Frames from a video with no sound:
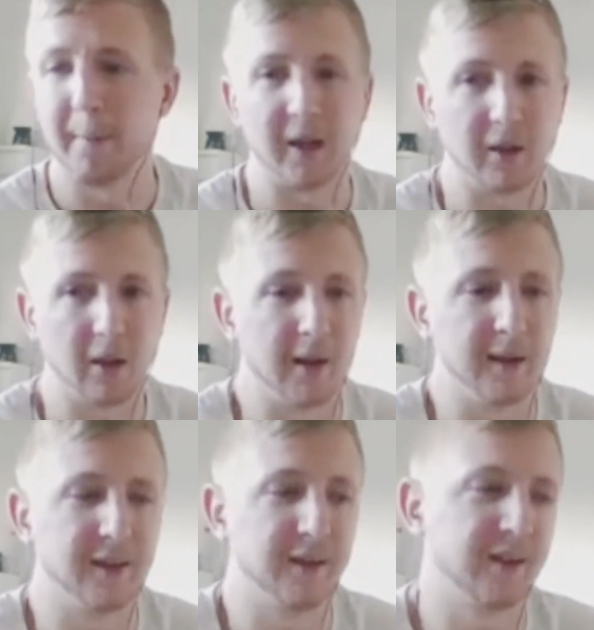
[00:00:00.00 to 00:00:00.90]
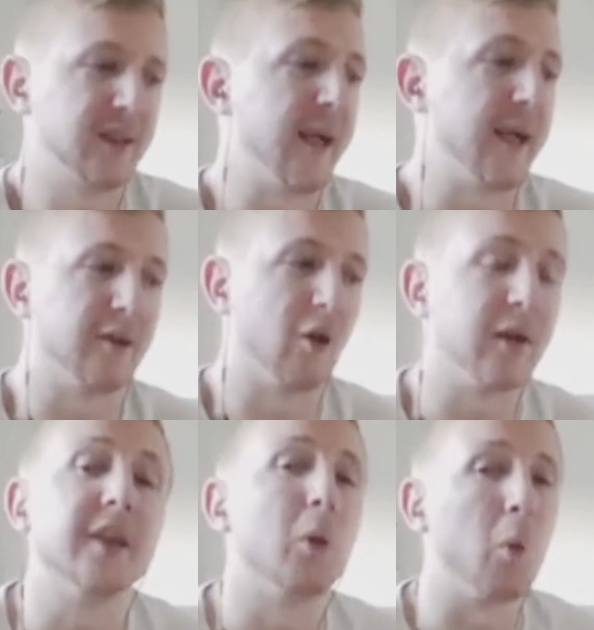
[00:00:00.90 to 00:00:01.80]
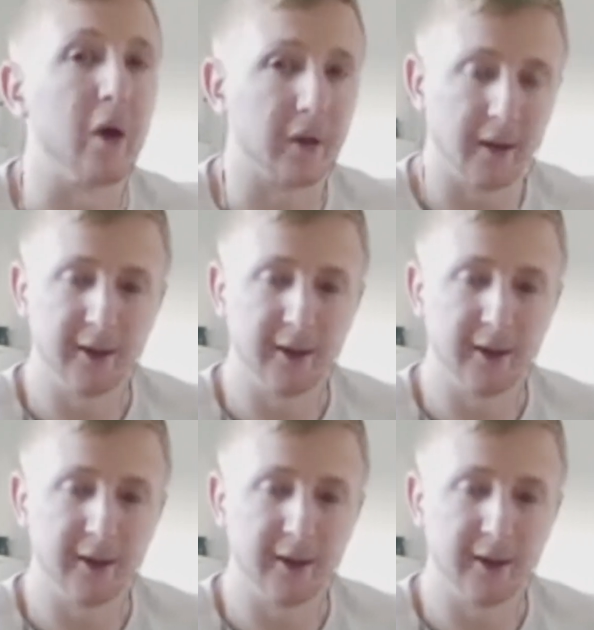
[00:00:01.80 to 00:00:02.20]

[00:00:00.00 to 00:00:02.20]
a client has, say, gone into work.